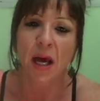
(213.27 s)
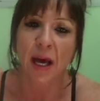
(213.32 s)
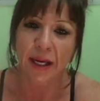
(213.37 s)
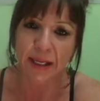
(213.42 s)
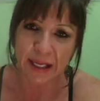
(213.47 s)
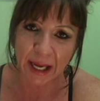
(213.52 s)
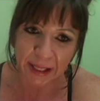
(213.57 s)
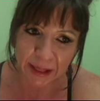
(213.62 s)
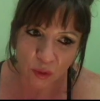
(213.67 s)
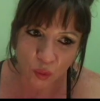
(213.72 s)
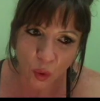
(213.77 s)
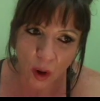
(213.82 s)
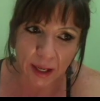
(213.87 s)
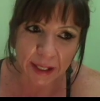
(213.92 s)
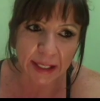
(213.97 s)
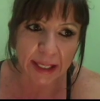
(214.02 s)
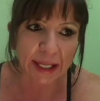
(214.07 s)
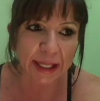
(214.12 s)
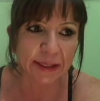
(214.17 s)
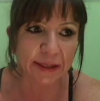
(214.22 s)
Another
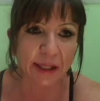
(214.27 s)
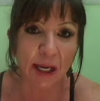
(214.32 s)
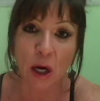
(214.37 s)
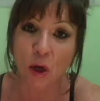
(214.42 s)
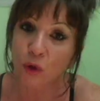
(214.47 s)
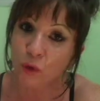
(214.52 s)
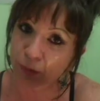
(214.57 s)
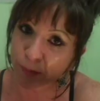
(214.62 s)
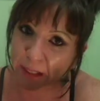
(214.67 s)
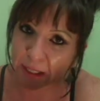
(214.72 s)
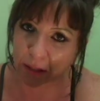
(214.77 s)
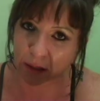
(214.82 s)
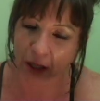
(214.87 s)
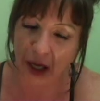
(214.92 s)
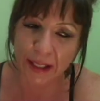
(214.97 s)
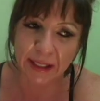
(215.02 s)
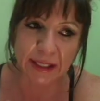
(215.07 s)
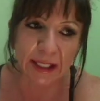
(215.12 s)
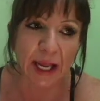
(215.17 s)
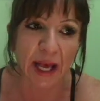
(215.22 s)
one is oatmeal.
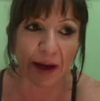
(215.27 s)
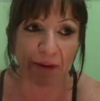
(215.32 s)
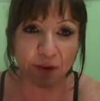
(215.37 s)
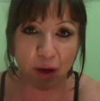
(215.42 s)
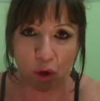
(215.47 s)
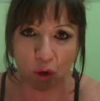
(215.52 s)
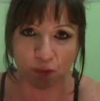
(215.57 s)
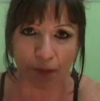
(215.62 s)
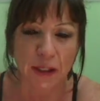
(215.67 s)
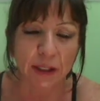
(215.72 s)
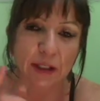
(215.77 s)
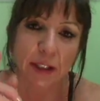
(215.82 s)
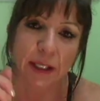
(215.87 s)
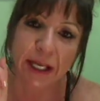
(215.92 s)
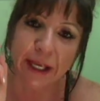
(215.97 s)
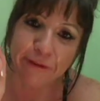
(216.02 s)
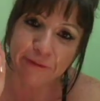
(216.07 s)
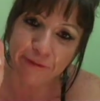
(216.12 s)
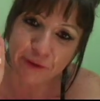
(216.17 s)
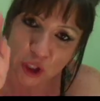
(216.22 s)
I can have oatmeal.
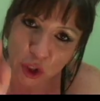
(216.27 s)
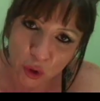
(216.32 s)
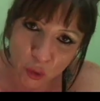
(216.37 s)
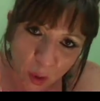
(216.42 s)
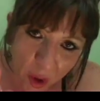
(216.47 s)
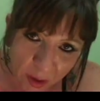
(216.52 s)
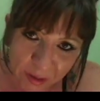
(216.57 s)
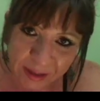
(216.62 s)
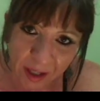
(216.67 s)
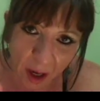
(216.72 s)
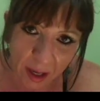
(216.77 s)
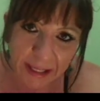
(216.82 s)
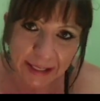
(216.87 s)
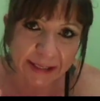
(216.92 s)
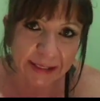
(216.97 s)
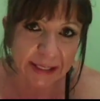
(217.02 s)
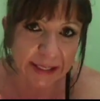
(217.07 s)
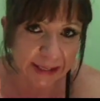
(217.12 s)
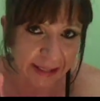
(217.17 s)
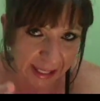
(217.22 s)
If you are
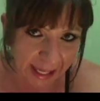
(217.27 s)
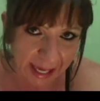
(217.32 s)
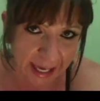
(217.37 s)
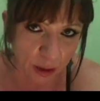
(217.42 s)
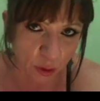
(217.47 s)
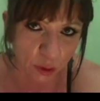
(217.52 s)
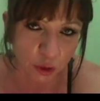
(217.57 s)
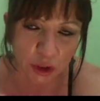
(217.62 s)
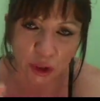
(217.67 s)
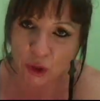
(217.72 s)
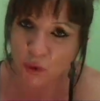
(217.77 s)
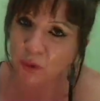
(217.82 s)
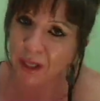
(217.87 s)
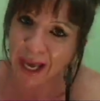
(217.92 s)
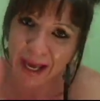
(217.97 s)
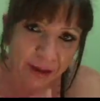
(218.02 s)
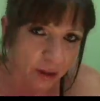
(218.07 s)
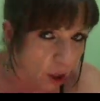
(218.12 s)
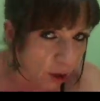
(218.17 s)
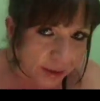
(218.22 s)
dieting down, you
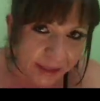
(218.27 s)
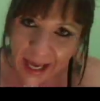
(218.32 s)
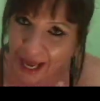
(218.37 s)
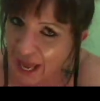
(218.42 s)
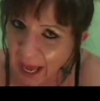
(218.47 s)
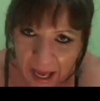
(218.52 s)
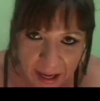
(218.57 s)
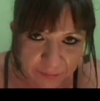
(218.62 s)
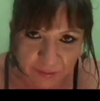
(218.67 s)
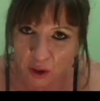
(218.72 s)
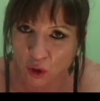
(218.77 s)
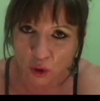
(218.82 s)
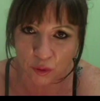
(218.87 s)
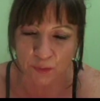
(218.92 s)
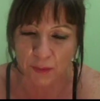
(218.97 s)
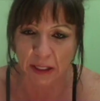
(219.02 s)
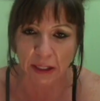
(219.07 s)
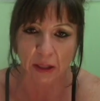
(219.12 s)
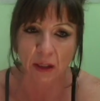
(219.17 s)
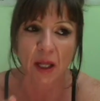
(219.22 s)
cannot have
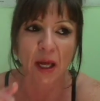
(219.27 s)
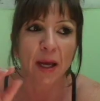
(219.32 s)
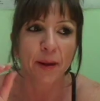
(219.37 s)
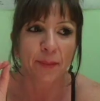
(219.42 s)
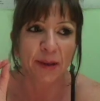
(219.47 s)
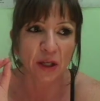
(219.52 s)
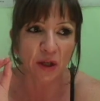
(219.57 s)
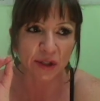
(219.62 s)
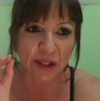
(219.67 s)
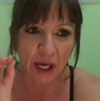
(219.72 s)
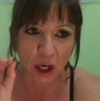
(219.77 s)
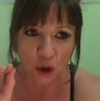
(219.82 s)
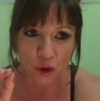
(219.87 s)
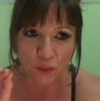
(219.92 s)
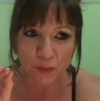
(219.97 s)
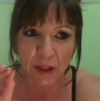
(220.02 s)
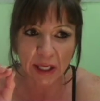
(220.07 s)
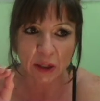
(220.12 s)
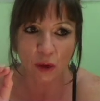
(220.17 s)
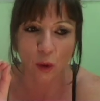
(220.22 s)
oatmeal, because
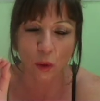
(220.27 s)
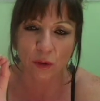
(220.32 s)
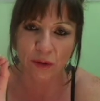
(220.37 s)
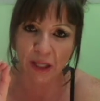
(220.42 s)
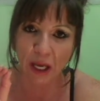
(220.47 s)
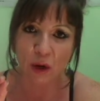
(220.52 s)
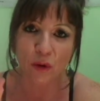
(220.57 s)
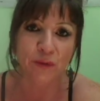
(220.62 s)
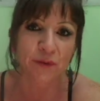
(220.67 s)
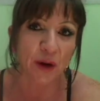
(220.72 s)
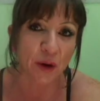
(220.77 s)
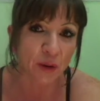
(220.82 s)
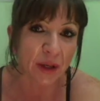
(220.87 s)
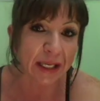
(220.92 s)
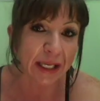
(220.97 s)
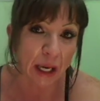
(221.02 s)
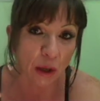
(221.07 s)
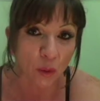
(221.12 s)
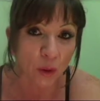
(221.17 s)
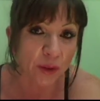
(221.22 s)
oatmeal, although
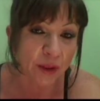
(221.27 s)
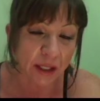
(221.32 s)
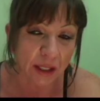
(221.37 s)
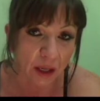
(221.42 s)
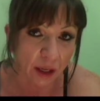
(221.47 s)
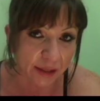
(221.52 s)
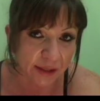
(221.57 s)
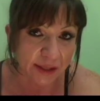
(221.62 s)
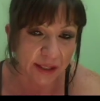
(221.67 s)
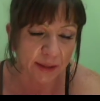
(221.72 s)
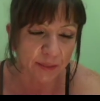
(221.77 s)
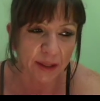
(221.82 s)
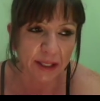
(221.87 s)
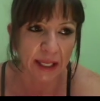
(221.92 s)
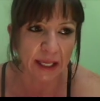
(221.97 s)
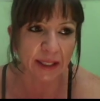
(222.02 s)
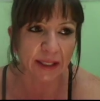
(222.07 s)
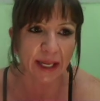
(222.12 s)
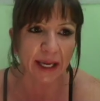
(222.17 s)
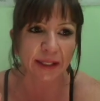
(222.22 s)
very low on the glycemic
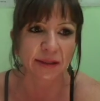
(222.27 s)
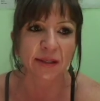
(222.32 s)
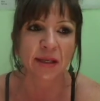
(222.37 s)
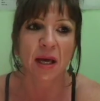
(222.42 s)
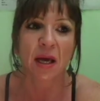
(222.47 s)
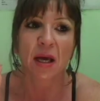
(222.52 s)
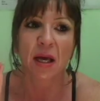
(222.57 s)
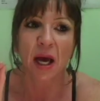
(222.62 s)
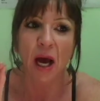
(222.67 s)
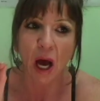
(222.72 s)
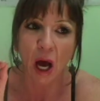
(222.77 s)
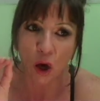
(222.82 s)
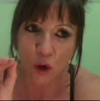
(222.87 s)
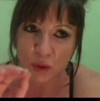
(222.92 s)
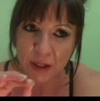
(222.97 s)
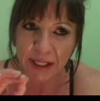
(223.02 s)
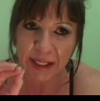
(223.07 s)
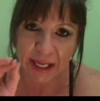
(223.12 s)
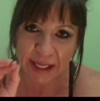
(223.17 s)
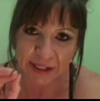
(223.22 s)
index,
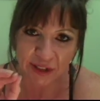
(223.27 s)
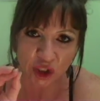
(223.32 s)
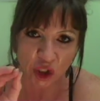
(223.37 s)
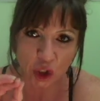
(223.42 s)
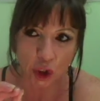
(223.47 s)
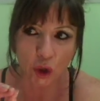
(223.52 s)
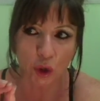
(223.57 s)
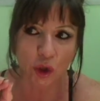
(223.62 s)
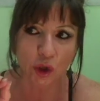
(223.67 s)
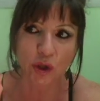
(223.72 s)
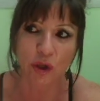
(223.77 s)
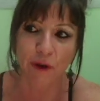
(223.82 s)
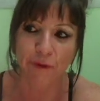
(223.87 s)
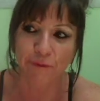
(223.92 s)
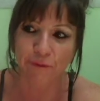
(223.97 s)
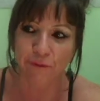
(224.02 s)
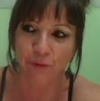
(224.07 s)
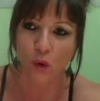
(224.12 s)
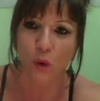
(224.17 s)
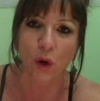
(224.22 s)
only gets used
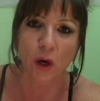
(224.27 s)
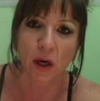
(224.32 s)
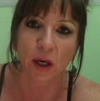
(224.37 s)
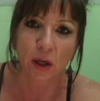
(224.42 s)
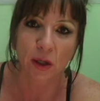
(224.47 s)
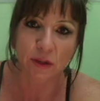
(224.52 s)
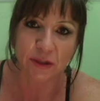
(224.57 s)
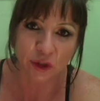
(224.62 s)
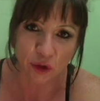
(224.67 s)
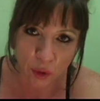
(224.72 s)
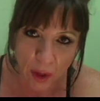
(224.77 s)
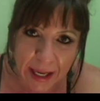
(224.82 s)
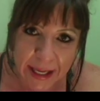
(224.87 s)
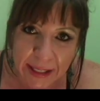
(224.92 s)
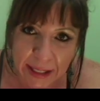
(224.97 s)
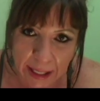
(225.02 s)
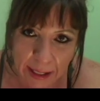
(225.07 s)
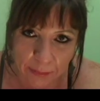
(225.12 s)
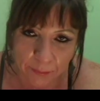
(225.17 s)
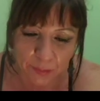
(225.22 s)
for
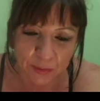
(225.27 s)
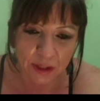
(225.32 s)
training.